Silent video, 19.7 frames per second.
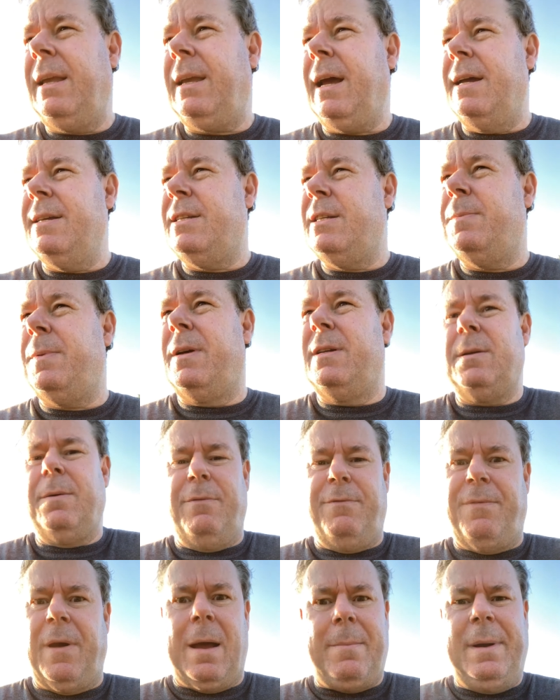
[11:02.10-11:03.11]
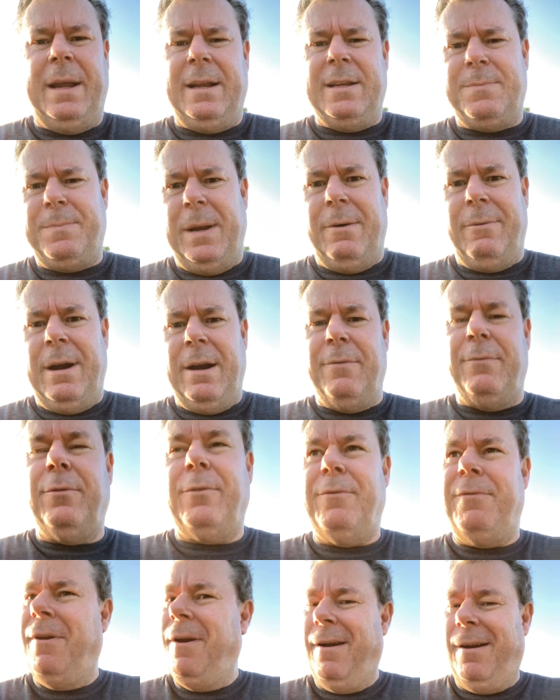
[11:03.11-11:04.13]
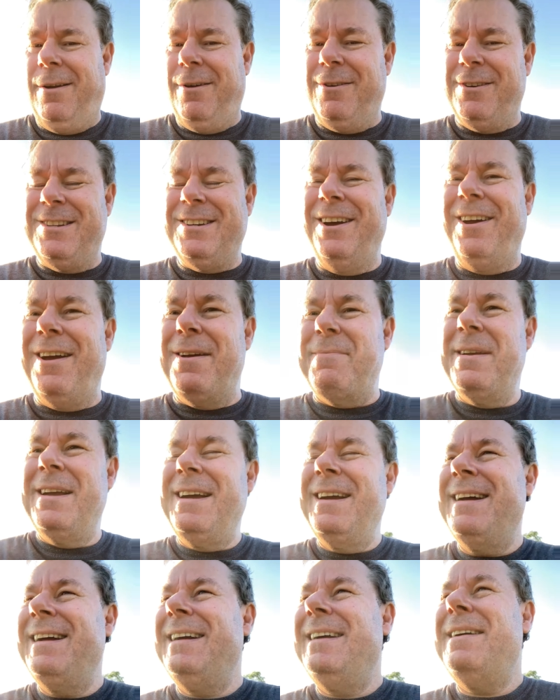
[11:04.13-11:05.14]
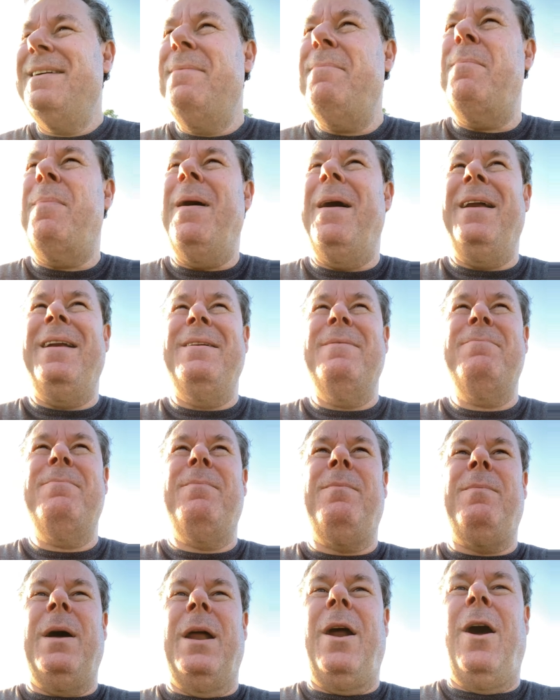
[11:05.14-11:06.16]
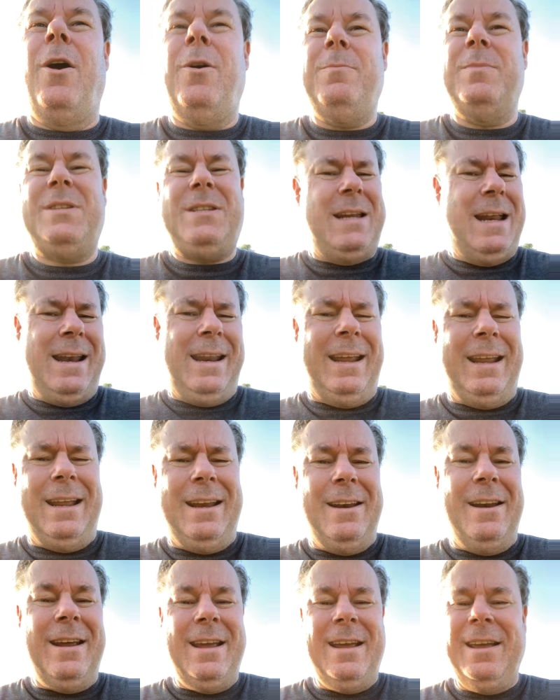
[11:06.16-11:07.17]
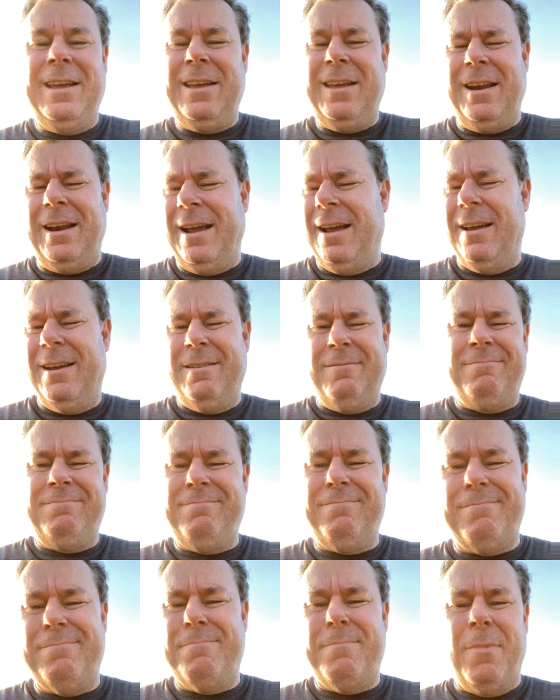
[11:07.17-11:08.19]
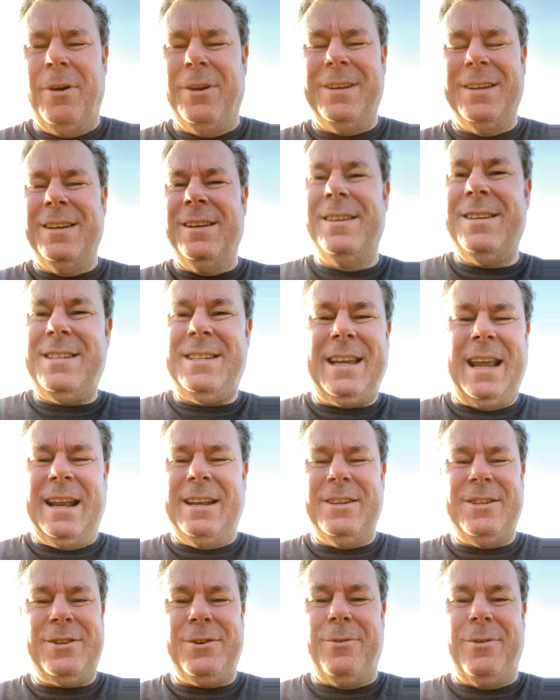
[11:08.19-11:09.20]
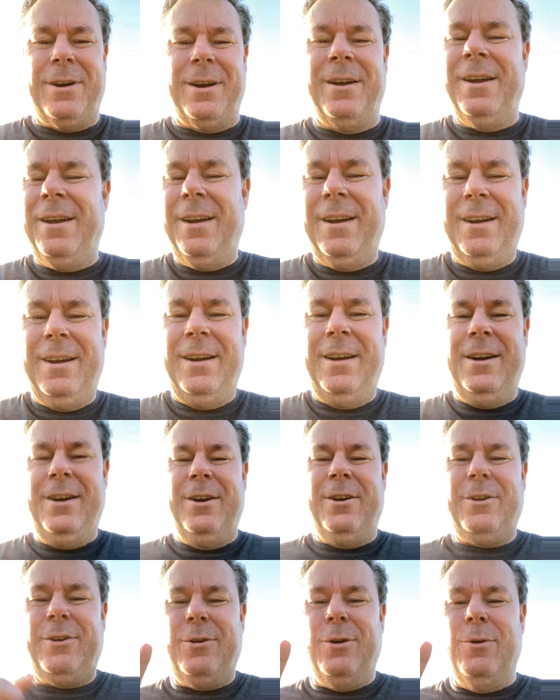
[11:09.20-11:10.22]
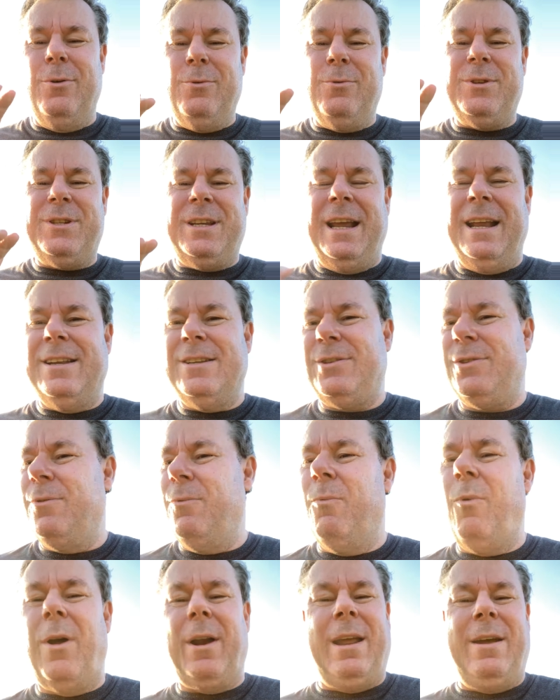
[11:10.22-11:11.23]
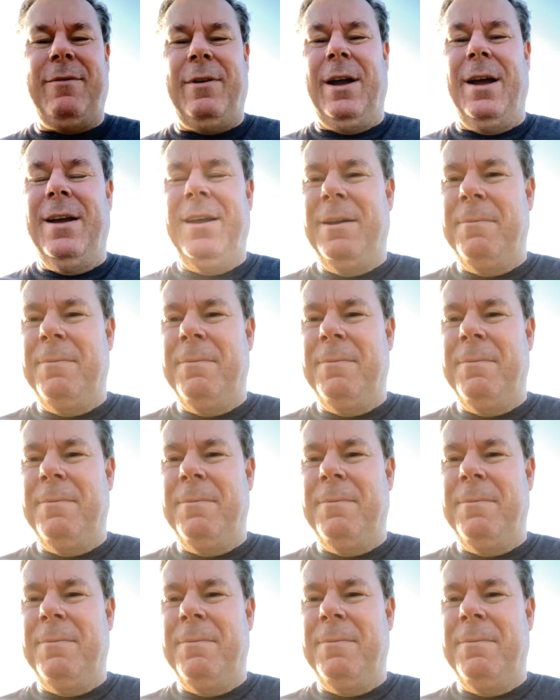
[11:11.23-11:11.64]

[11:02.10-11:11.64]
cases, because in farming it's been around for a very long time. But homesteading in a modern sense or a cool sense or whatever,